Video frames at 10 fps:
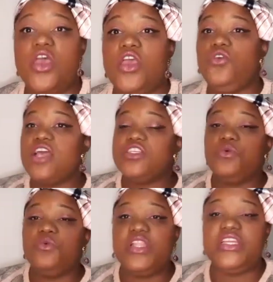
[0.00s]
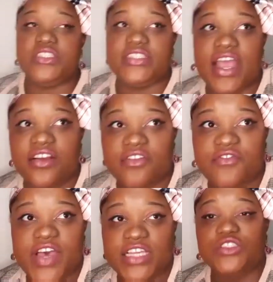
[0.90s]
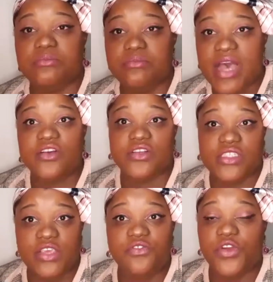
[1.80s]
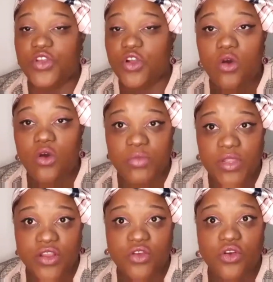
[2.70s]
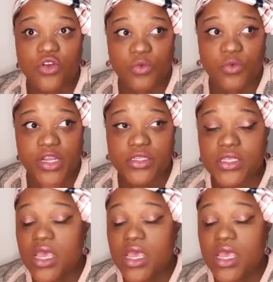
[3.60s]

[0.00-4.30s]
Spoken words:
You guys are willing to sacrifice democracy for your own political careers.